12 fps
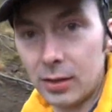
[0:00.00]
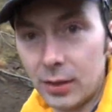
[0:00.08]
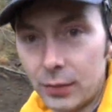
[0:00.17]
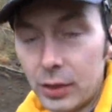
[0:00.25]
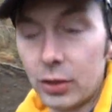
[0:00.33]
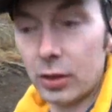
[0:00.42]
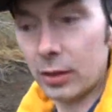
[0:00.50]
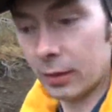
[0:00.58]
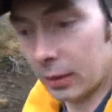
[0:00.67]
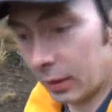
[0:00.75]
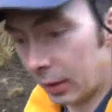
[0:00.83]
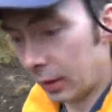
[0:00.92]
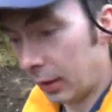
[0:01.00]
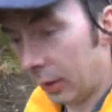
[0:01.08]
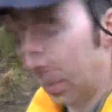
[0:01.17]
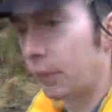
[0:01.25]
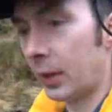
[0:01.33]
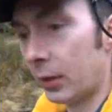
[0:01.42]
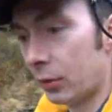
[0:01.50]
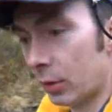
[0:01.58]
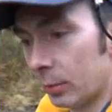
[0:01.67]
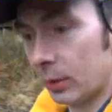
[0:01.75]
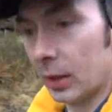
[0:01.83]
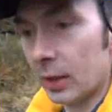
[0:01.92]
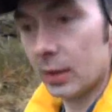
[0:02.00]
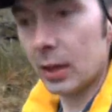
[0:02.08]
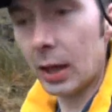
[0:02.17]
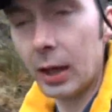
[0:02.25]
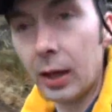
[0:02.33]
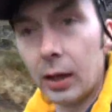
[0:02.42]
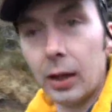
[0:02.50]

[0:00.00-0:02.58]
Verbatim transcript: definition. Now, the trouble is